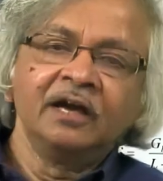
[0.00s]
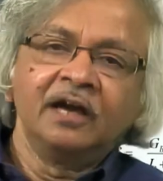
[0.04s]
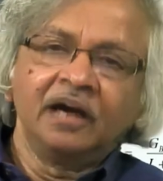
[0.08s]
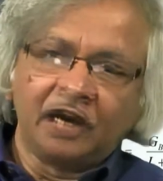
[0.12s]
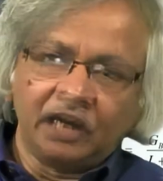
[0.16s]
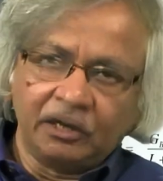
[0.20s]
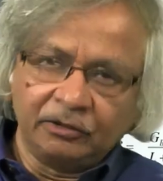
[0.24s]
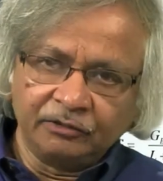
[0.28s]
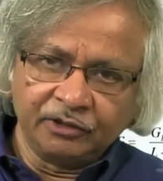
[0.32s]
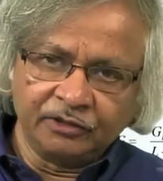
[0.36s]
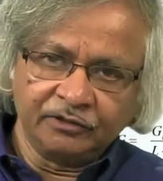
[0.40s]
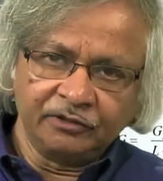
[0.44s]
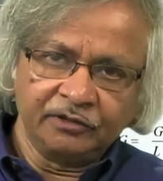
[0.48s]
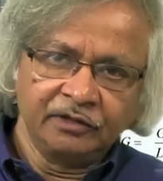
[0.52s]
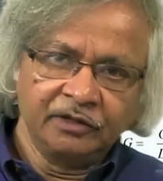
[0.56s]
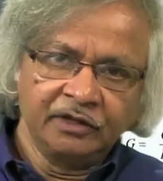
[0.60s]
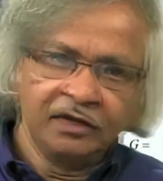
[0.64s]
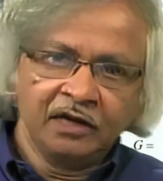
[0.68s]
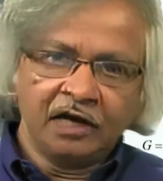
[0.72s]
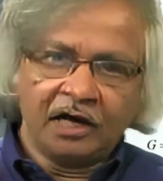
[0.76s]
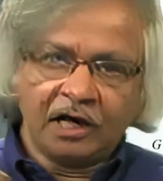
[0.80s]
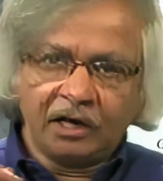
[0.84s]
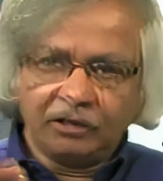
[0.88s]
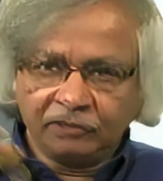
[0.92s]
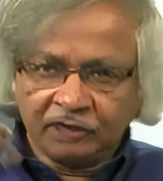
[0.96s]
how
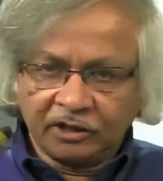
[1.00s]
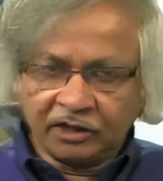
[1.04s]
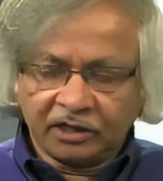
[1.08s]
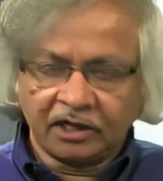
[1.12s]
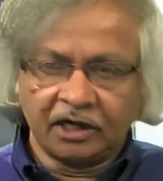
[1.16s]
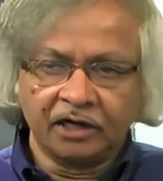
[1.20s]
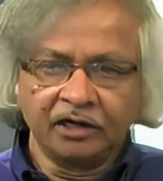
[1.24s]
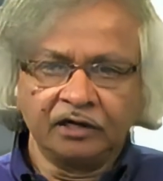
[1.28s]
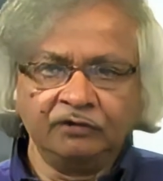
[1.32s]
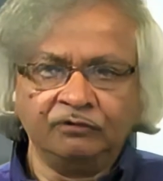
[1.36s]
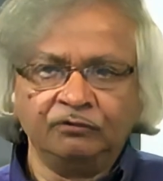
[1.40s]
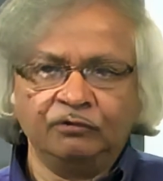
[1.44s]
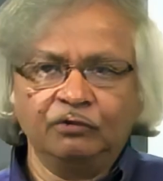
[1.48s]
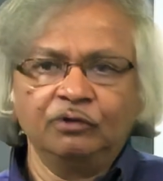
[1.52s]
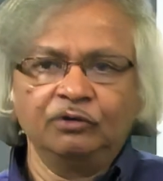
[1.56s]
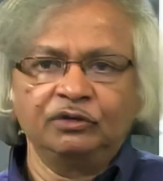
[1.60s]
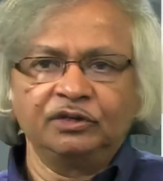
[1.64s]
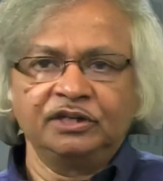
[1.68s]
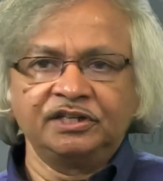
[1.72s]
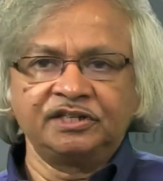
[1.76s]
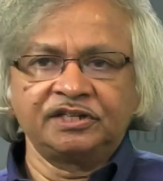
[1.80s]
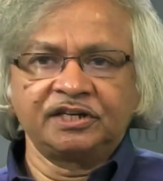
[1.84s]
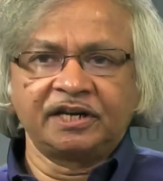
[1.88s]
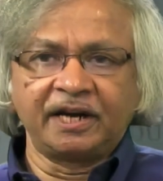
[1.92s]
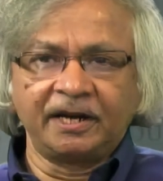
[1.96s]
the current
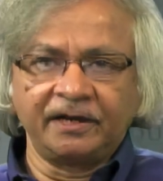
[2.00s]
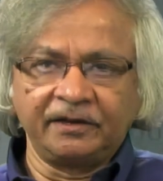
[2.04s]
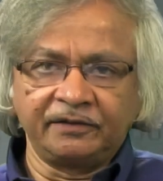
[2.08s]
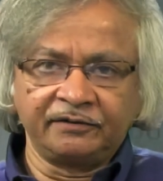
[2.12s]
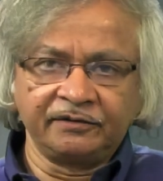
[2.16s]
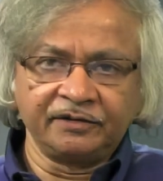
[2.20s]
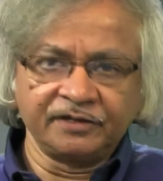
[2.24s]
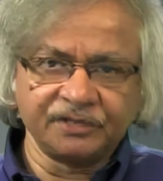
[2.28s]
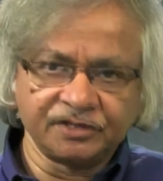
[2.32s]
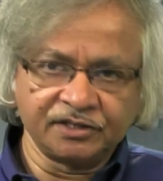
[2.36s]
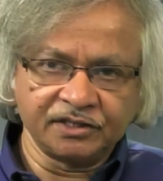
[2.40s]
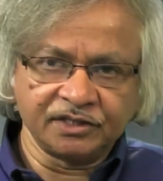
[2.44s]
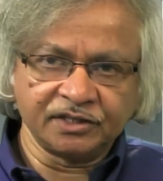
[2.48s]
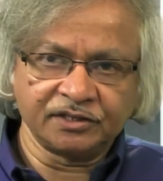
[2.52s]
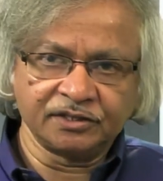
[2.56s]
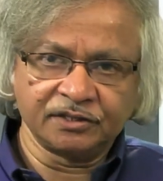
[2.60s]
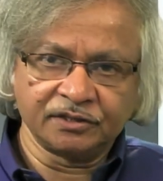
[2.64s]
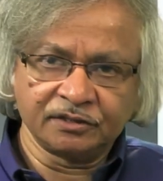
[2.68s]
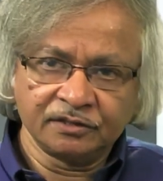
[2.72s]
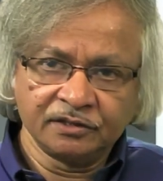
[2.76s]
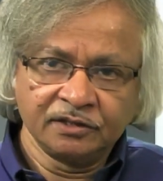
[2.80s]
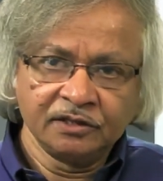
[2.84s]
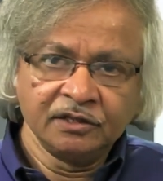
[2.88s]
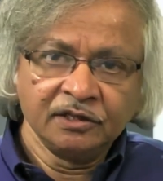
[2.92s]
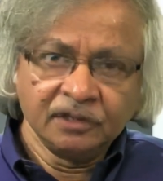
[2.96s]
voltage
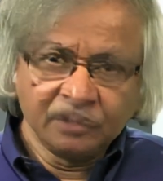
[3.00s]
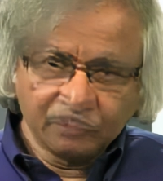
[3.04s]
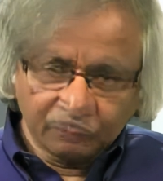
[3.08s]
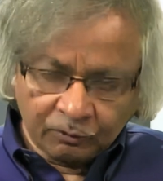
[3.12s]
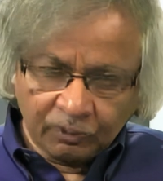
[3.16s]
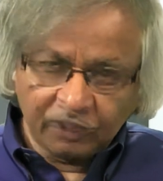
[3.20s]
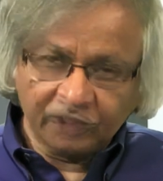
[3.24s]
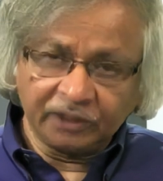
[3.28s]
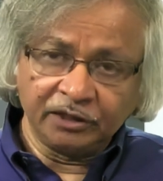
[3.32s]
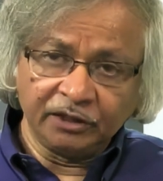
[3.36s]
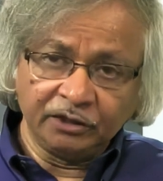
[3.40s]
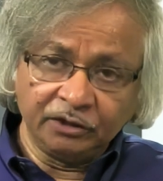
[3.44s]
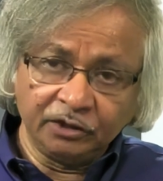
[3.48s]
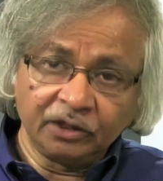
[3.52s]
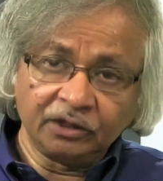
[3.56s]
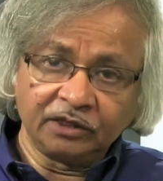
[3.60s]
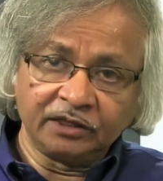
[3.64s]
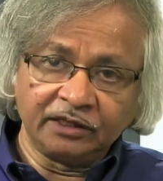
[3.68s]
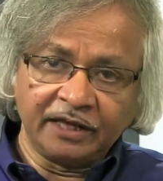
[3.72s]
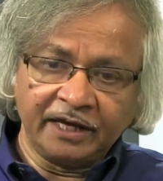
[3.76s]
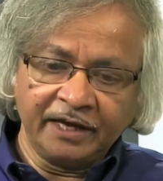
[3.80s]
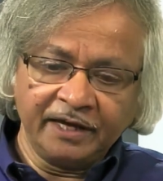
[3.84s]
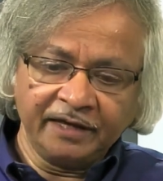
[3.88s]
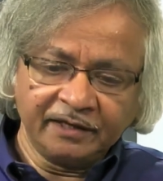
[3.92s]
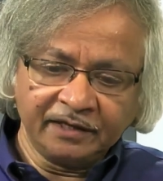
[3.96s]
characteristics, what they look
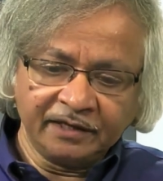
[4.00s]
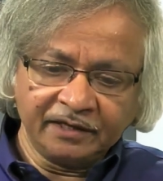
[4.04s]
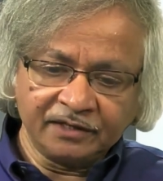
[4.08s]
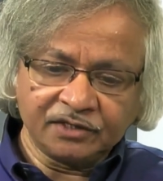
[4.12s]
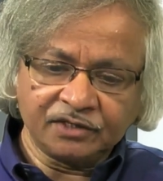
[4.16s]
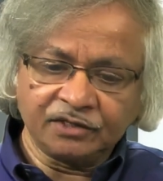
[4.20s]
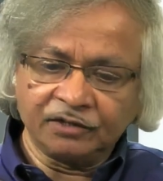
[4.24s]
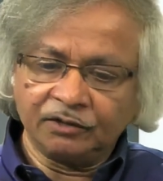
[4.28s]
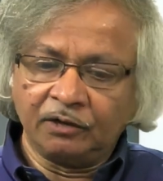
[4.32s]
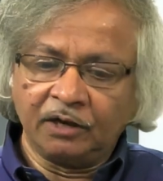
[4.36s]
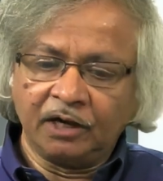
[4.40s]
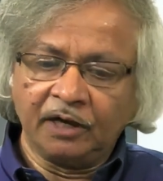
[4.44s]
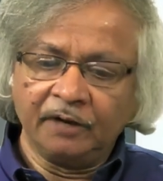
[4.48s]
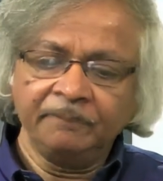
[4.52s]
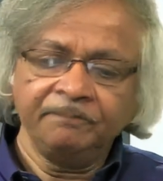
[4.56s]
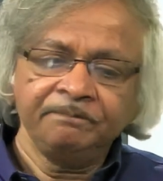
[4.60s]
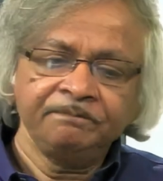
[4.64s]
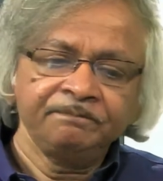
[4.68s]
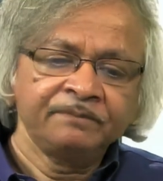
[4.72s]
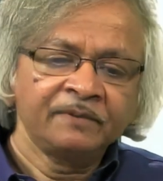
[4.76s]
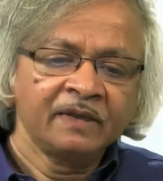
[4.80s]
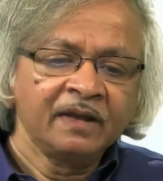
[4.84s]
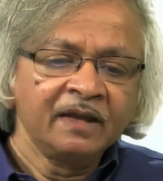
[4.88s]
like, and so on.